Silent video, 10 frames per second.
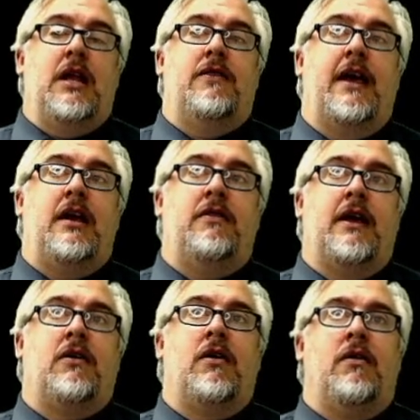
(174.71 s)

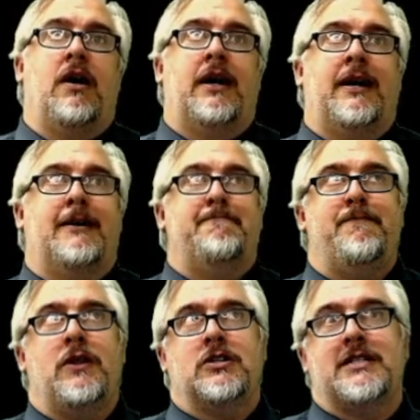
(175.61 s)

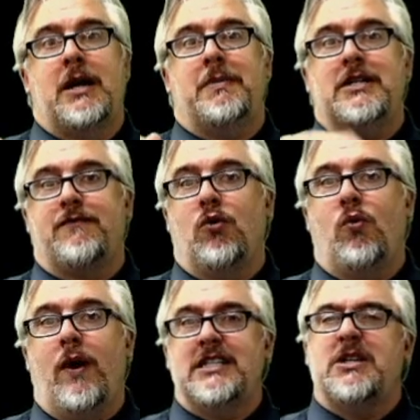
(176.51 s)
they're set up in different
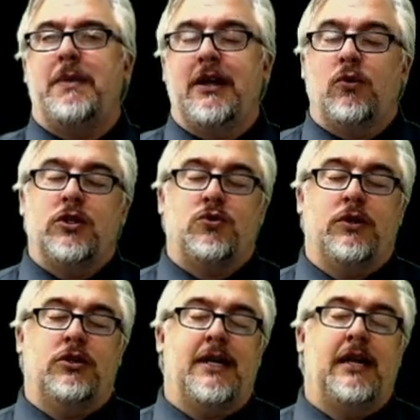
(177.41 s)
ways depending on which one
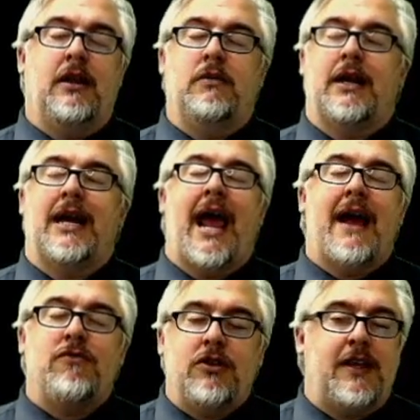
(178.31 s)
you download, and
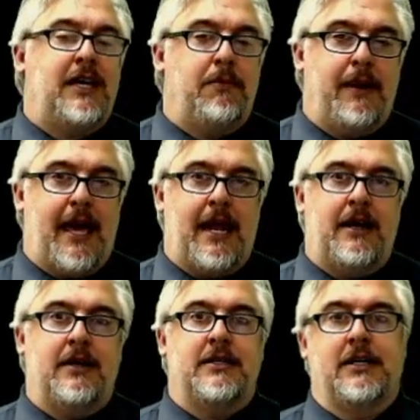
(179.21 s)
everything can be
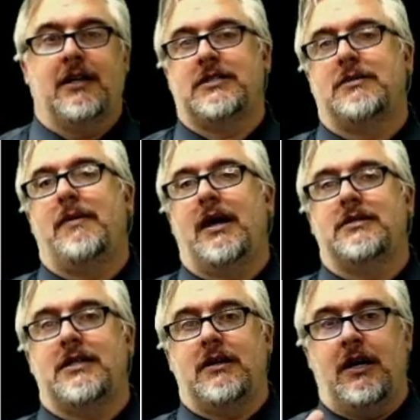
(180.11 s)
edited to
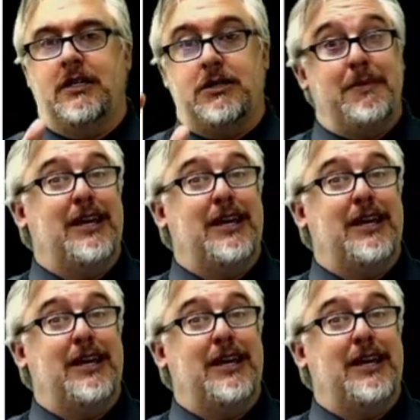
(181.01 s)
customize to meet